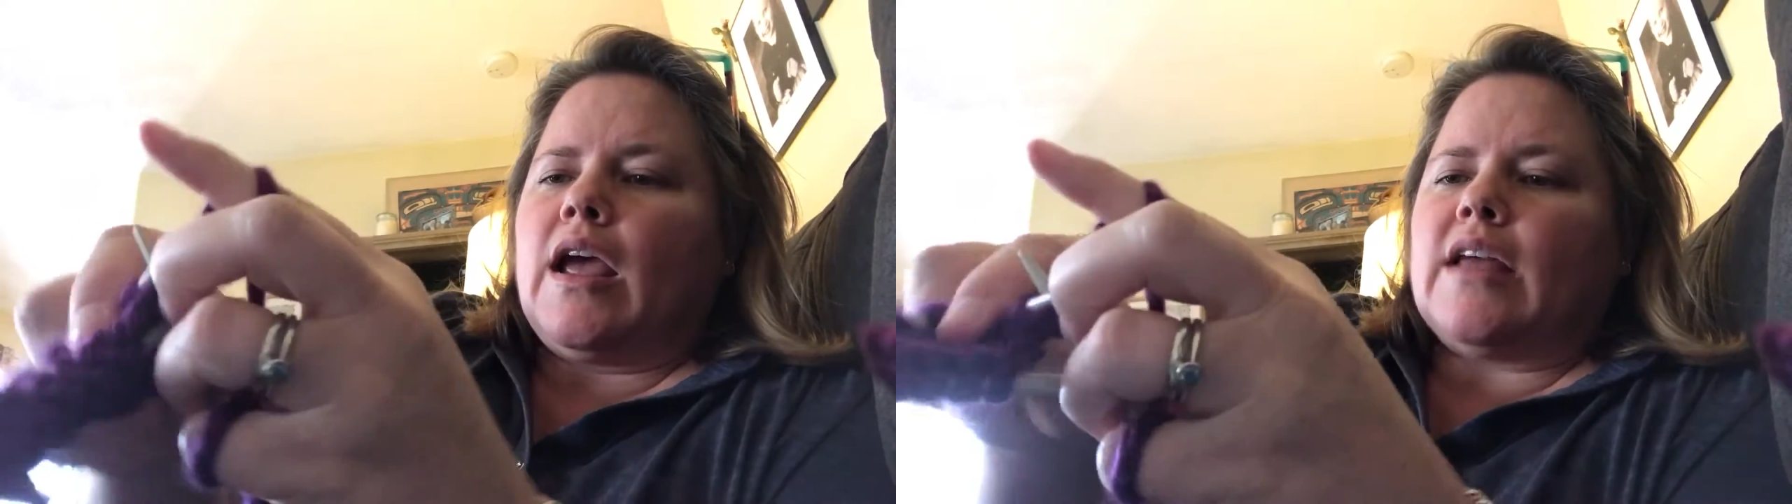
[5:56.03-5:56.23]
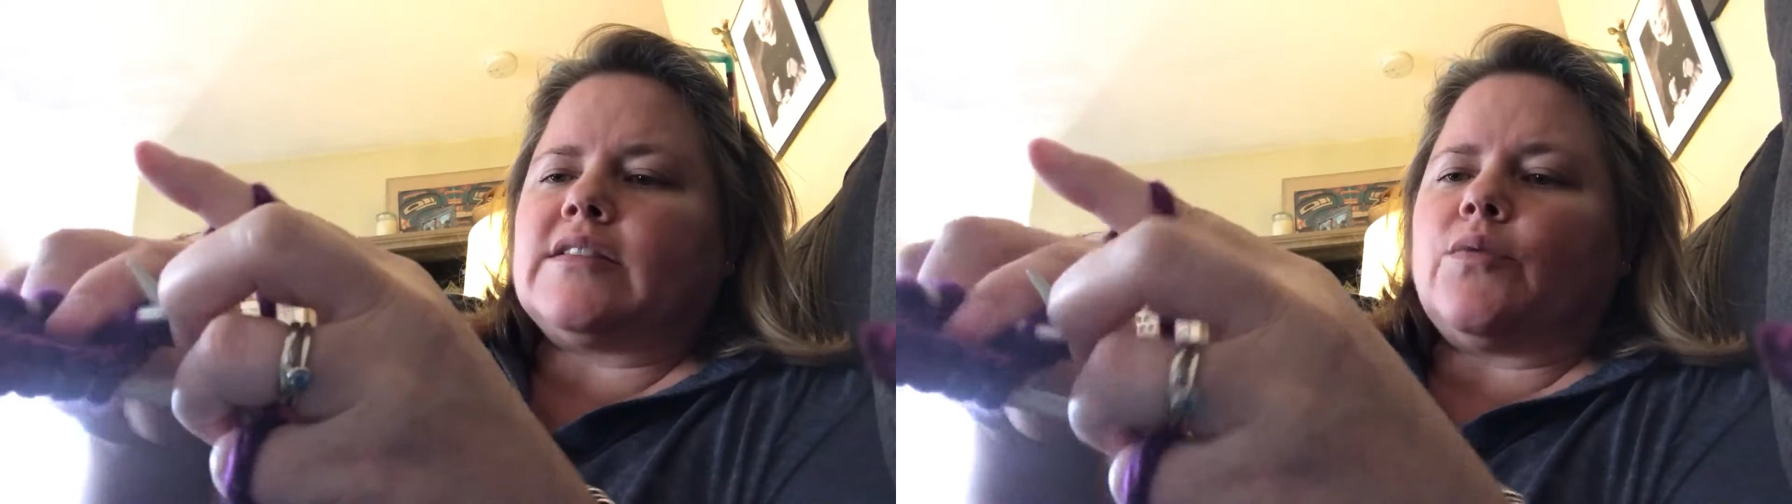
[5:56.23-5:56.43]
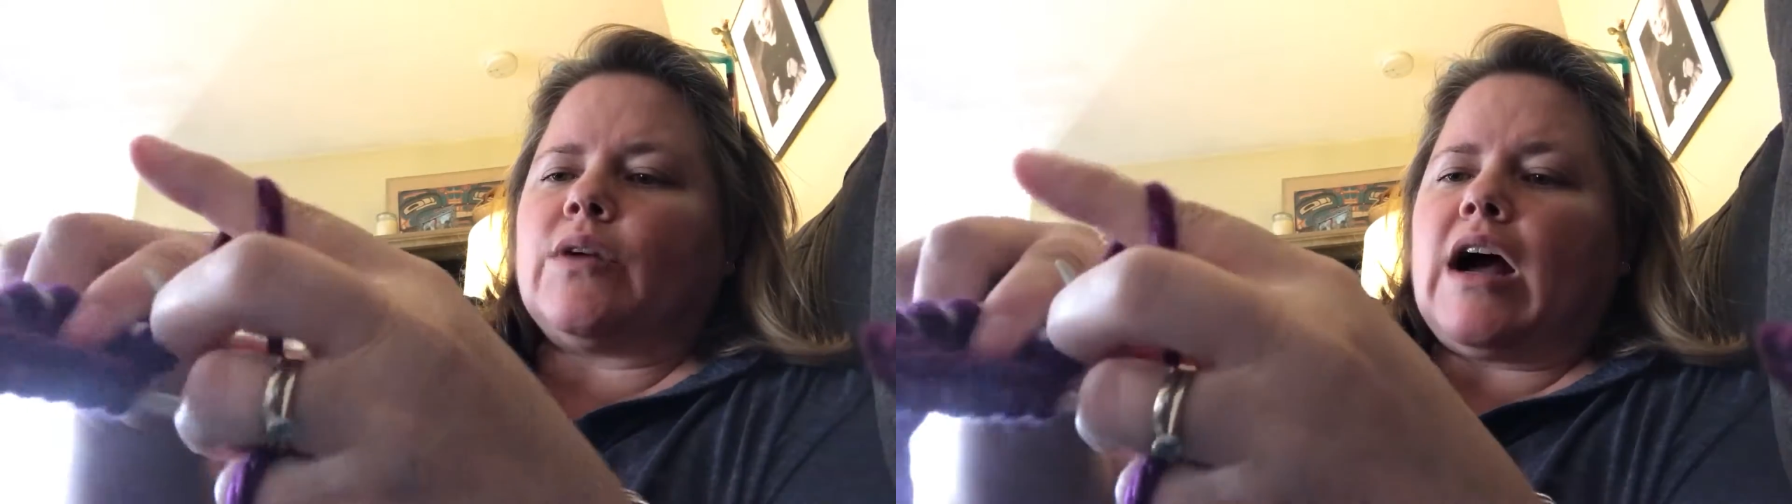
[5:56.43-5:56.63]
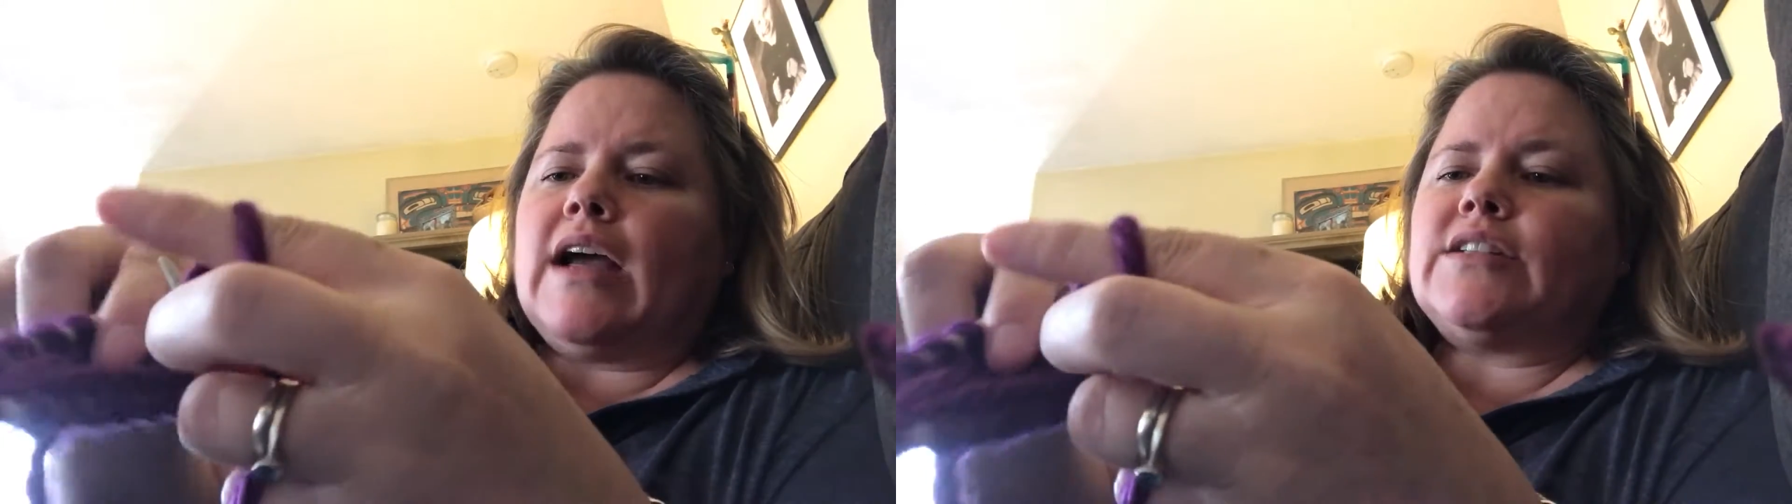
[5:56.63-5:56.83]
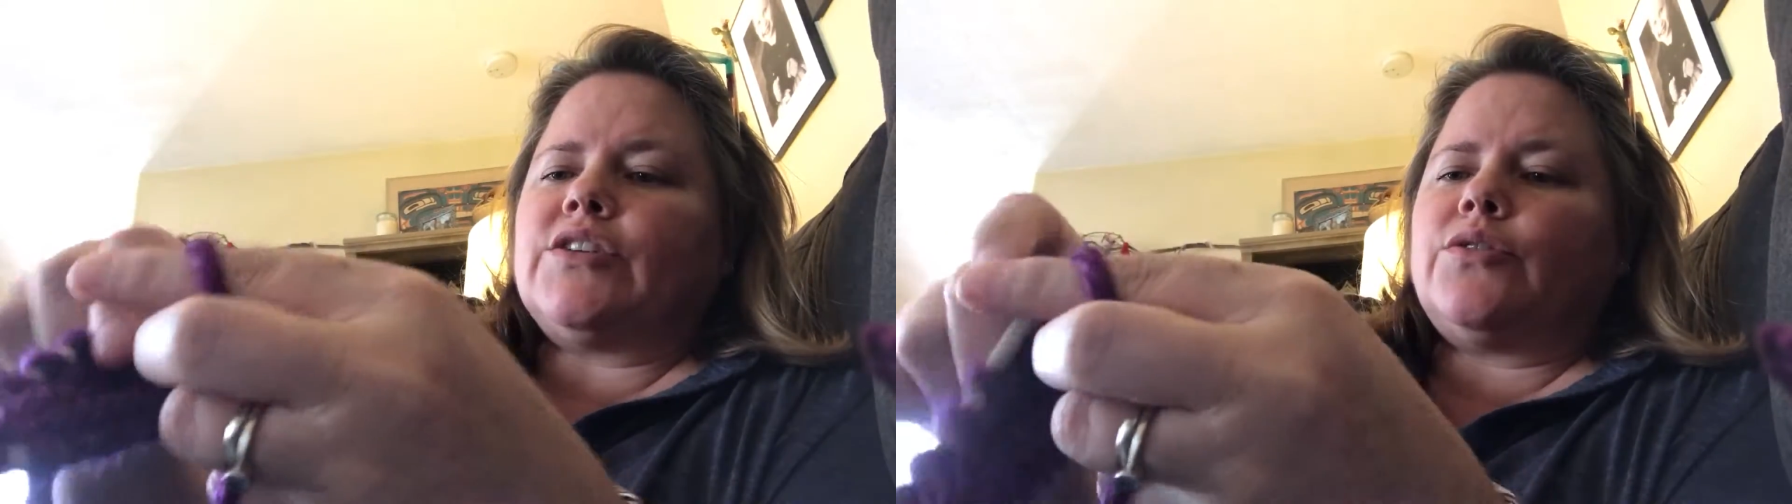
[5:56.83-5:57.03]
And so what
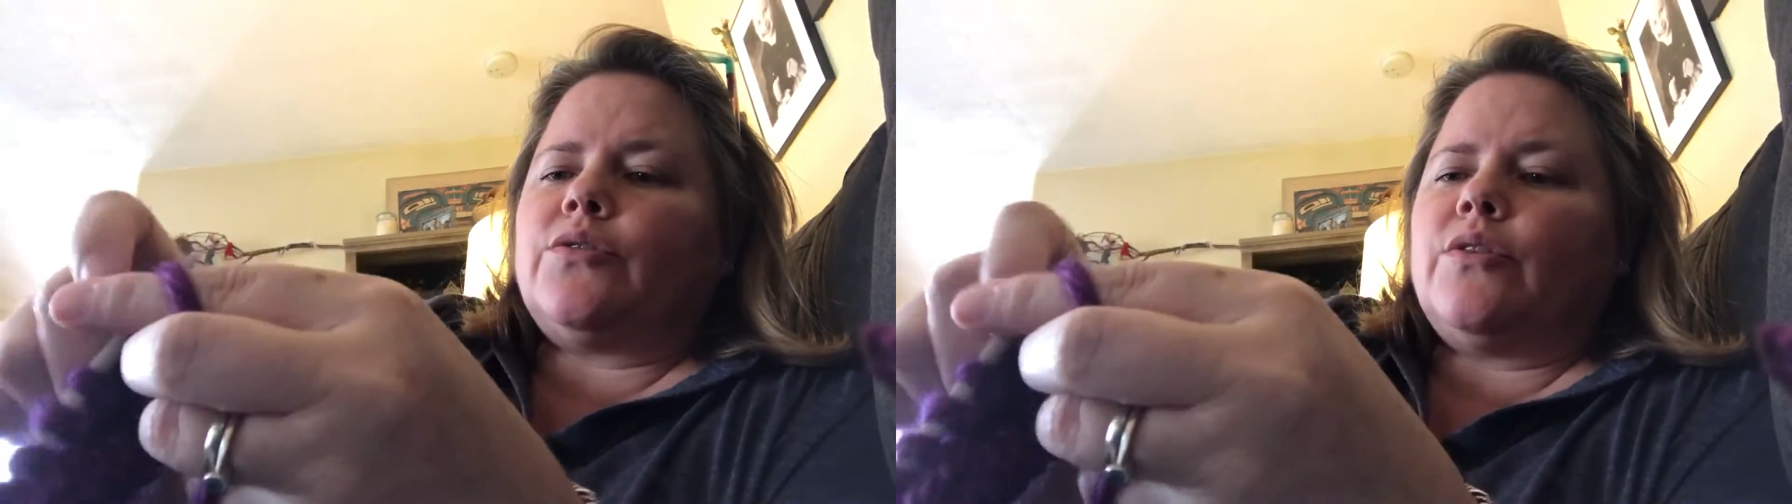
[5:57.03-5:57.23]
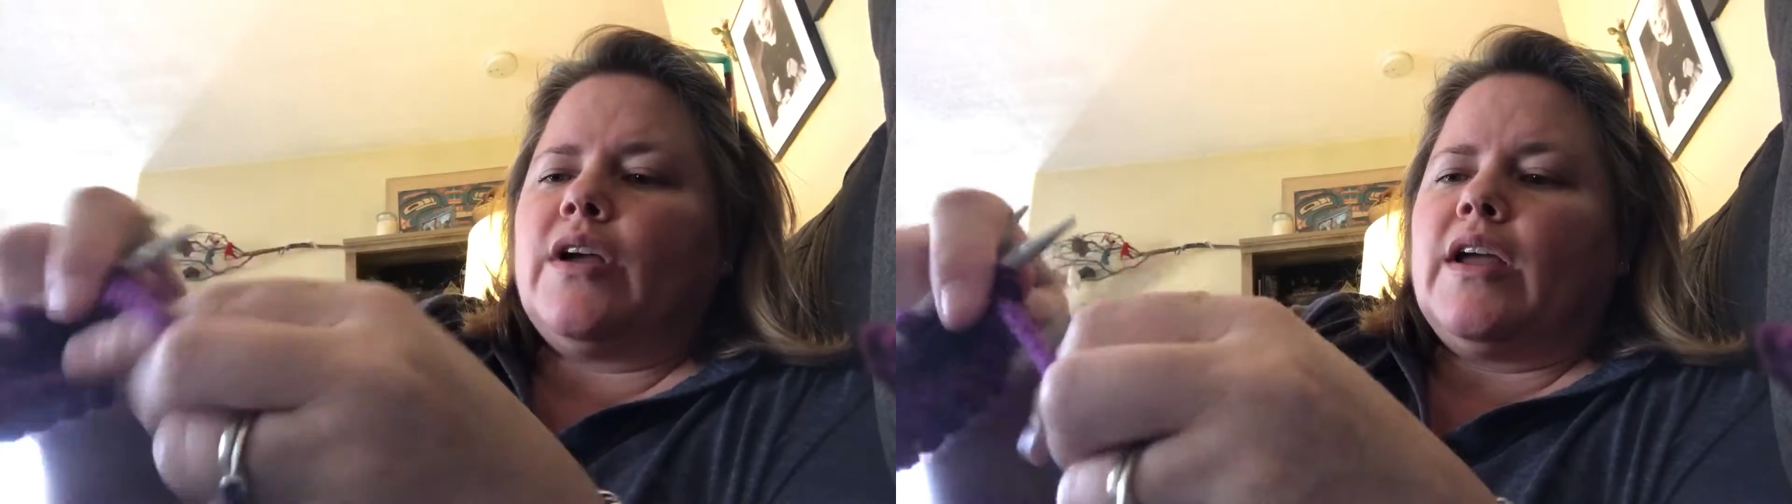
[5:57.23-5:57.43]
I do